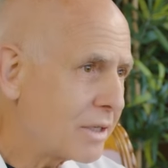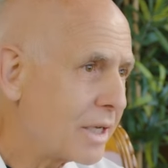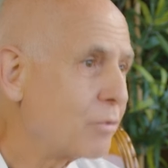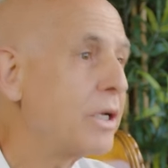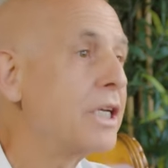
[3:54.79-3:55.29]

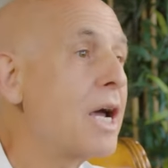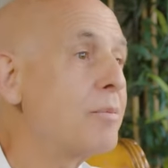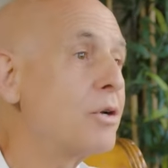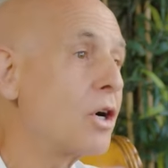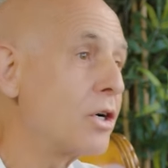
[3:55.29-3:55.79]
And we
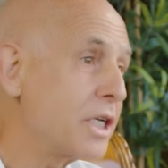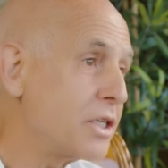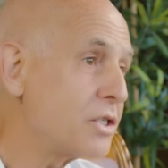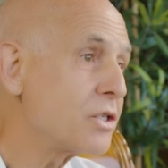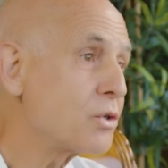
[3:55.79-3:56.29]
adopted our
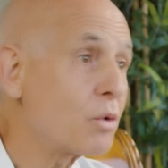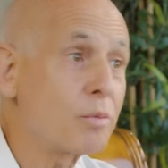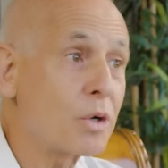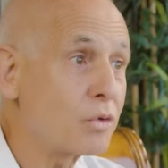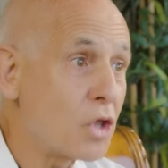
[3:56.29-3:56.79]
nieces who are
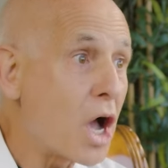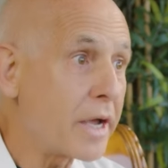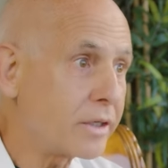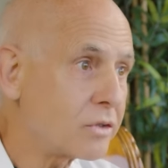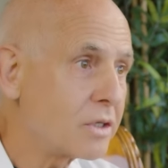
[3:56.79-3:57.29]
both
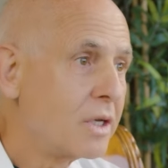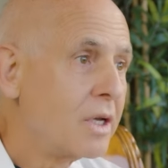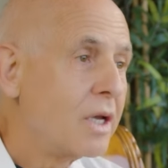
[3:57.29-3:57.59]
nines. Wow.